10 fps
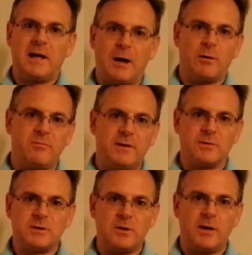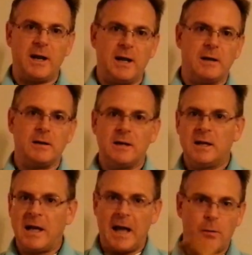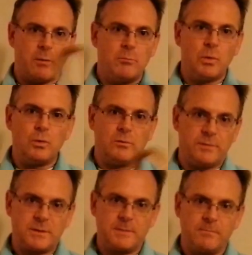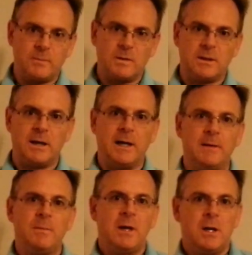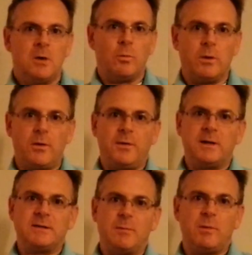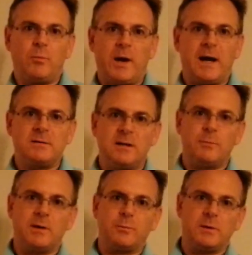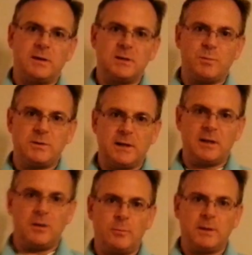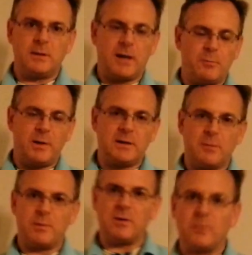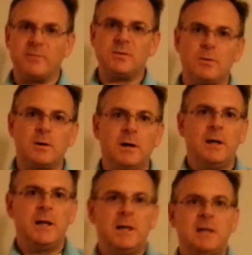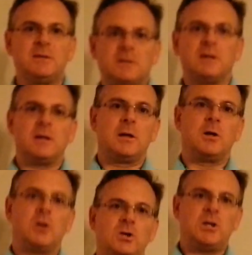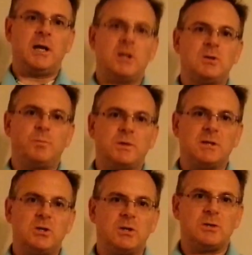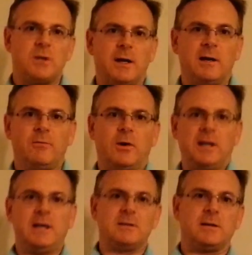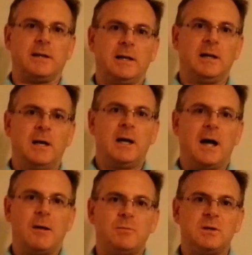how it feels in your hand, how it moves. Okay? One of the things I've been practicing with this particular one that I picked up at a thrift store is to change positions on it very easily. I'm